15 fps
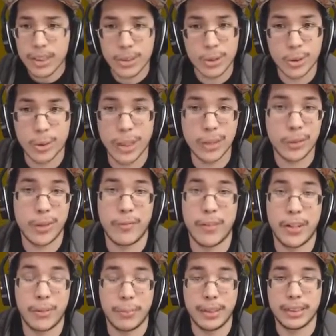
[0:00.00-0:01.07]
Try to do our
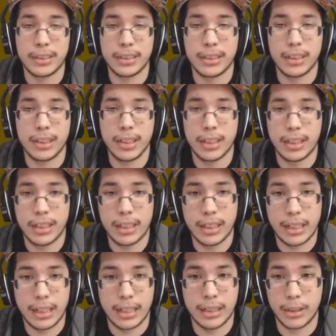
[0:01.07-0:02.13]
very best,
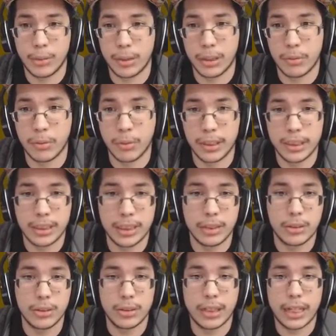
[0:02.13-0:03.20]
like no one ever was, and
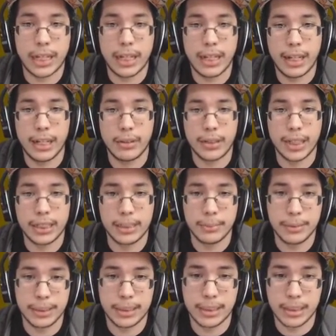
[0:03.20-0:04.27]
to catch them
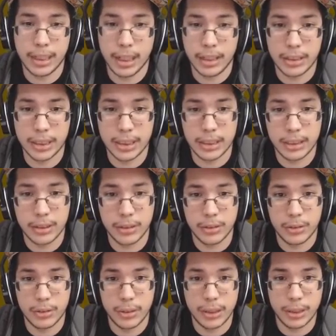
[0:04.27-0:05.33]
is our test, and to
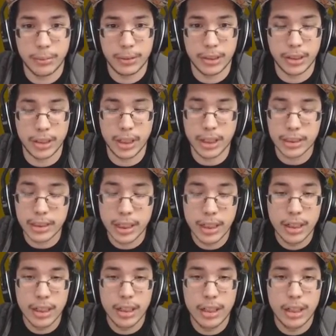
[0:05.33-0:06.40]
train them is our cost.
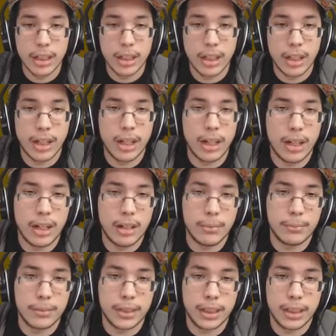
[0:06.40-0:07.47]
On
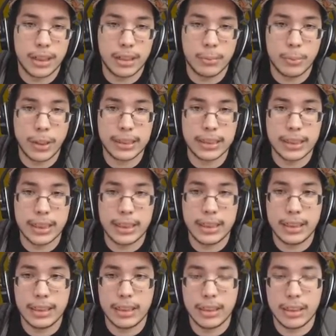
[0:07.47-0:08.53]
the bright
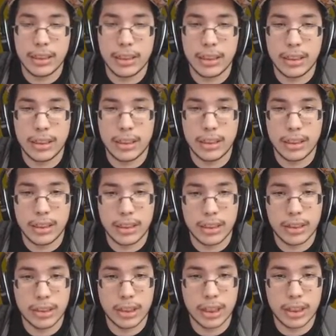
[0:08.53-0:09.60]
side,
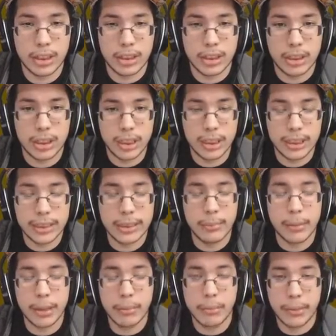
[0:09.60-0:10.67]
there's like decent
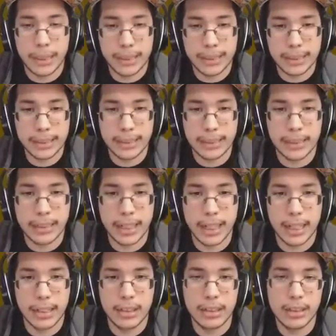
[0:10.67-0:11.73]
amount of places
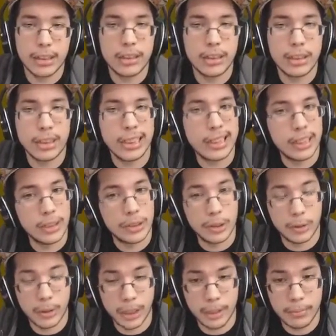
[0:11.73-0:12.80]
that heal
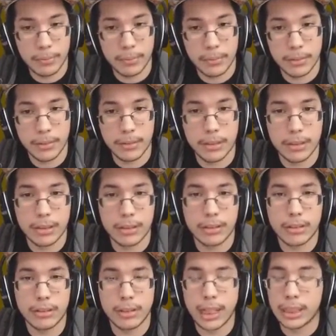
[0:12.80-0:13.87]
you up,
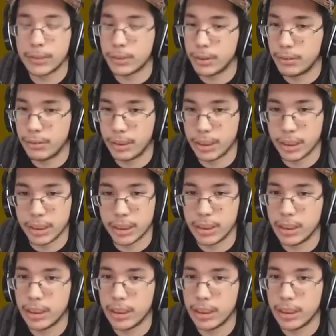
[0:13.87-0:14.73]
so that's really really good.